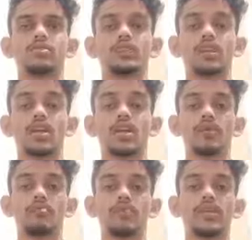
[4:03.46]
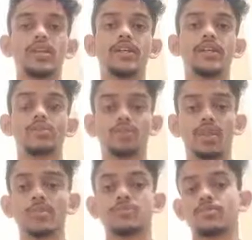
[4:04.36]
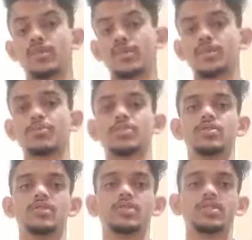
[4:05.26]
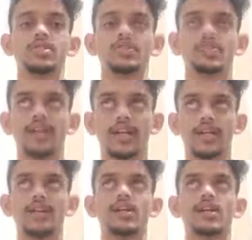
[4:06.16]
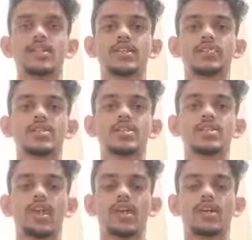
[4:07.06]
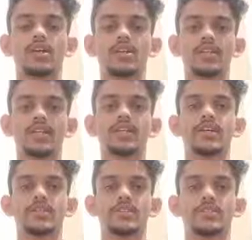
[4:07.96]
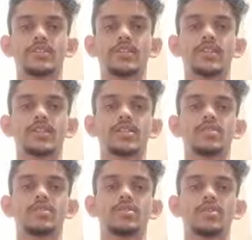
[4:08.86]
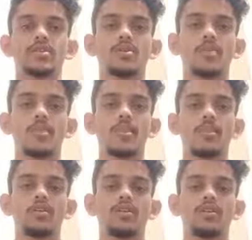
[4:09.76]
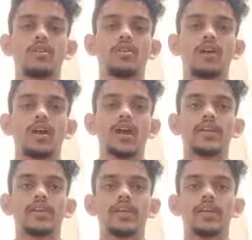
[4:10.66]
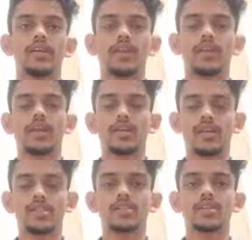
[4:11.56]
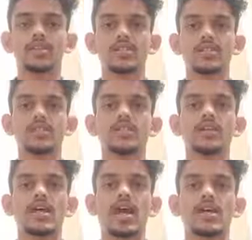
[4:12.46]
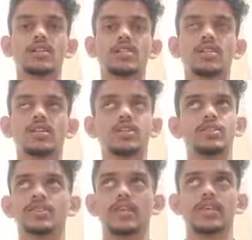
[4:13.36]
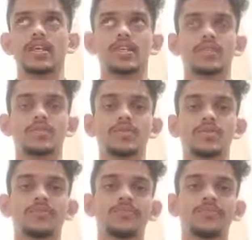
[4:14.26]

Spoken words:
There are mainly two types of exceptions: checked exceptions and unchecked exception. An error is considered as the unchecked exception.